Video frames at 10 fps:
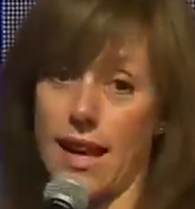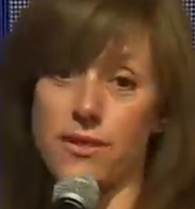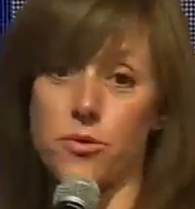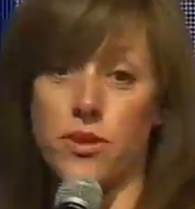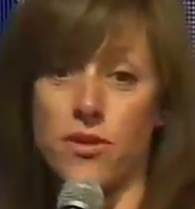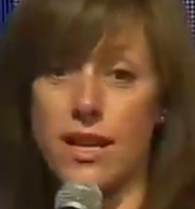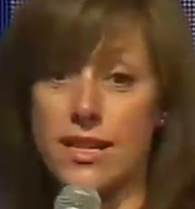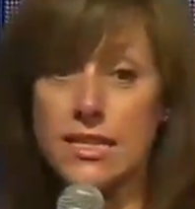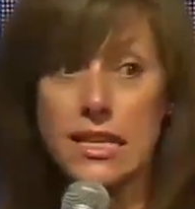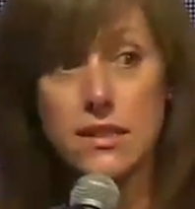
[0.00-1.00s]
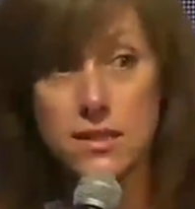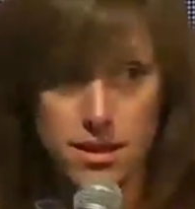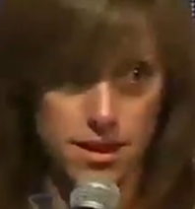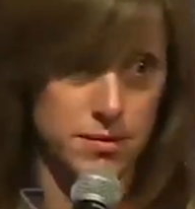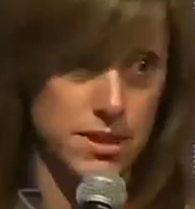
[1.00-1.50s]
as we try to teach
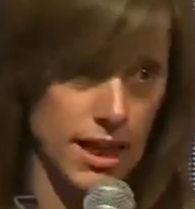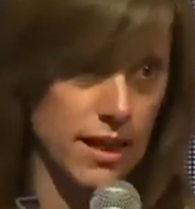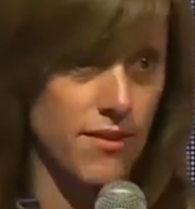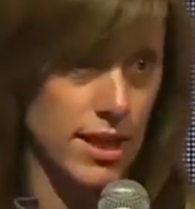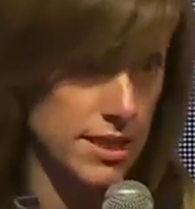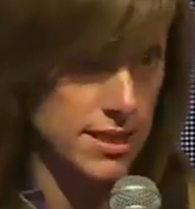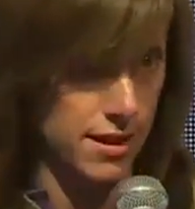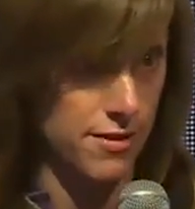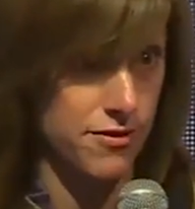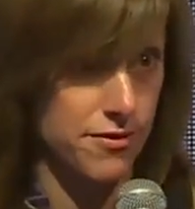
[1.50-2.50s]
them to invent stuff.